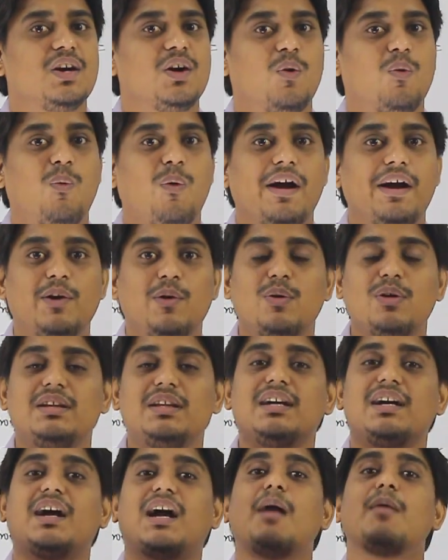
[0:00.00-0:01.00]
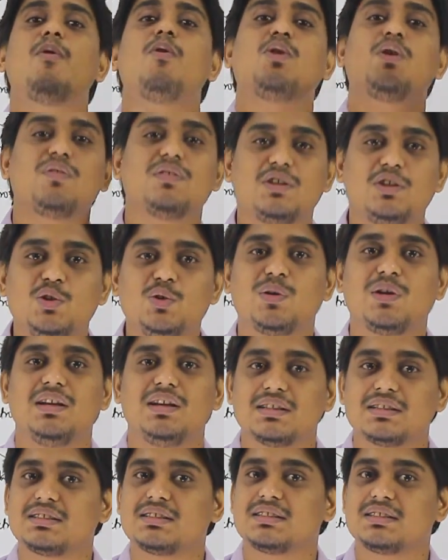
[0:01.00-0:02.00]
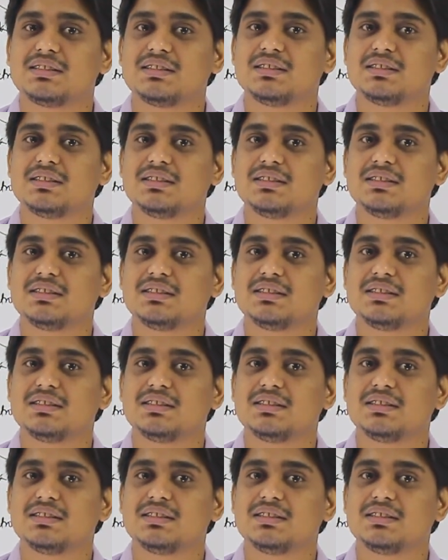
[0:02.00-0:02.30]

Why don't they come out of the nucleus?